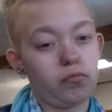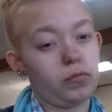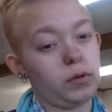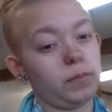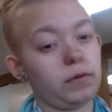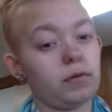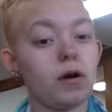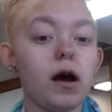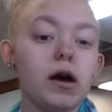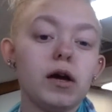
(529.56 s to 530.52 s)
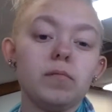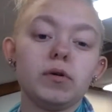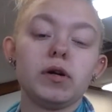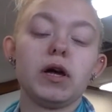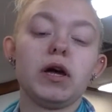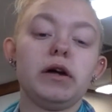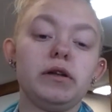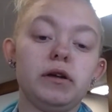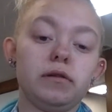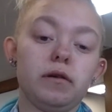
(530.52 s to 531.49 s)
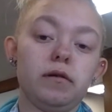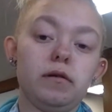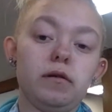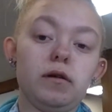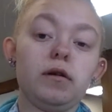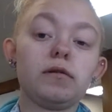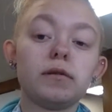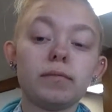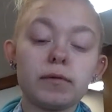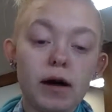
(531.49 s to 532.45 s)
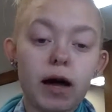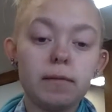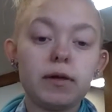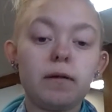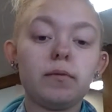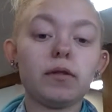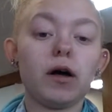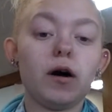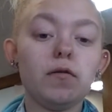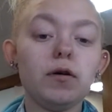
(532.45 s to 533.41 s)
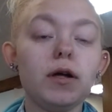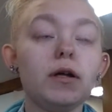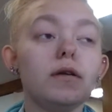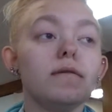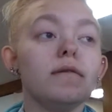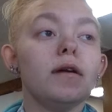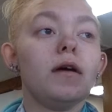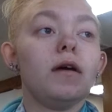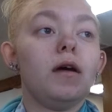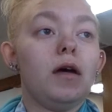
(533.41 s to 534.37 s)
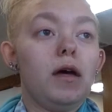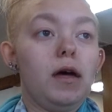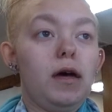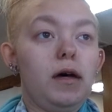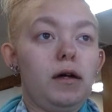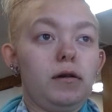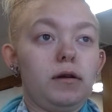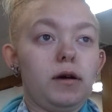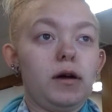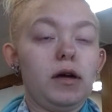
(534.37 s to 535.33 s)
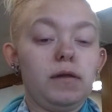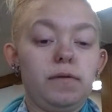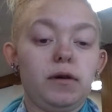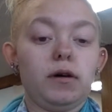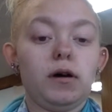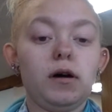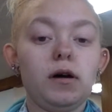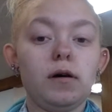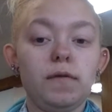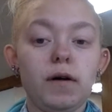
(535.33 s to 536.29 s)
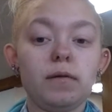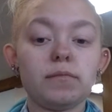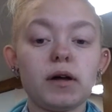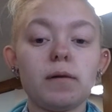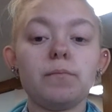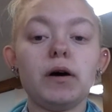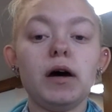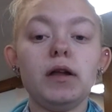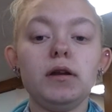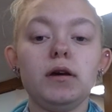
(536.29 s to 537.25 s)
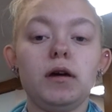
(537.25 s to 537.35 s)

subscribe and hit the, subscribe down below and hit the thumbs up button.